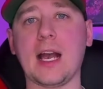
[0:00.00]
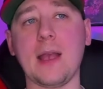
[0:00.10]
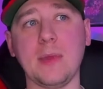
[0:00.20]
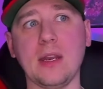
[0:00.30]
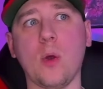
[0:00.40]

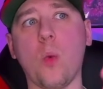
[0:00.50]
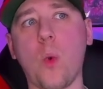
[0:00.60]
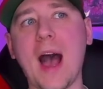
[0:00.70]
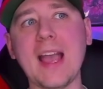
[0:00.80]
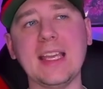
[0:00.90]
I mean,
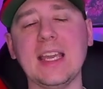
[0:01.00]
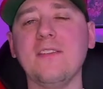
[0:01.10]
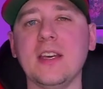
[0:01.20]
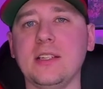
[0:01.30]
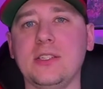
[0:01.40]
why
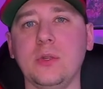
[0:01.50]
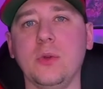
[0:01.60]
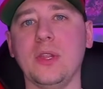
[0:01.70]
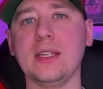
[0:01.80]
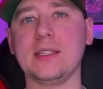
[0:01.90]
give it
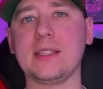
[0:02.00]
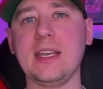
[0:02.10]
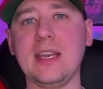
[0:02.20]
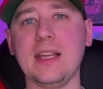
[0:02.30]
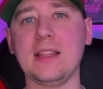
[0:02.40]
to this
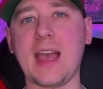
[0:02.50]
kid